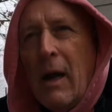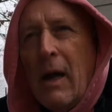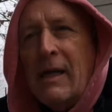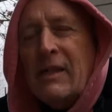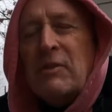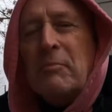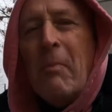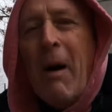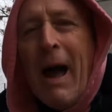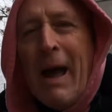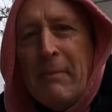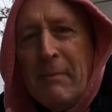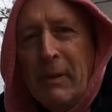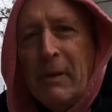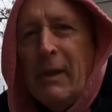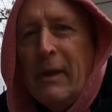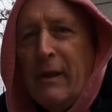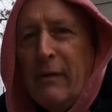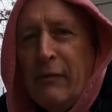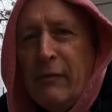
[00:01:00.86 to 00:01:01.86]
It's my
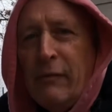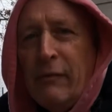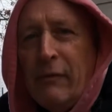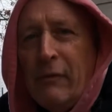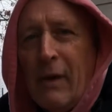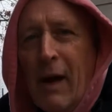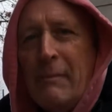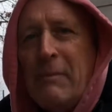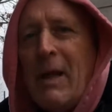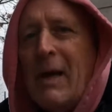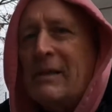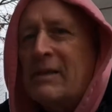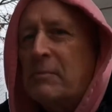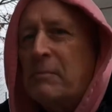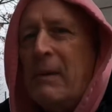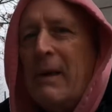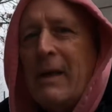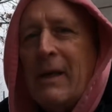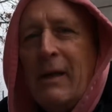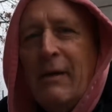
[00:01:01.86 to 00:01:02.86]
belief, I'm not
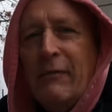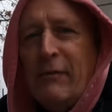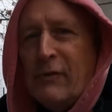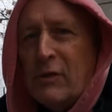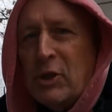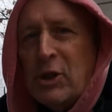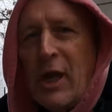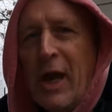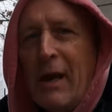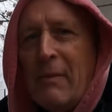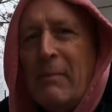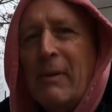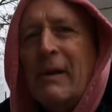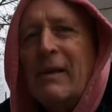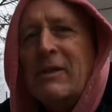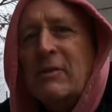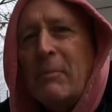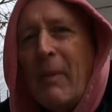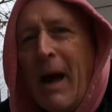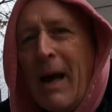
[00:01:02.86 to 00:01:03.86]
speaking for Jay, but
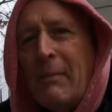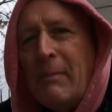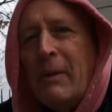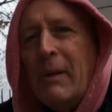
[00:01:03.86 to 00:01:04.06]
it's my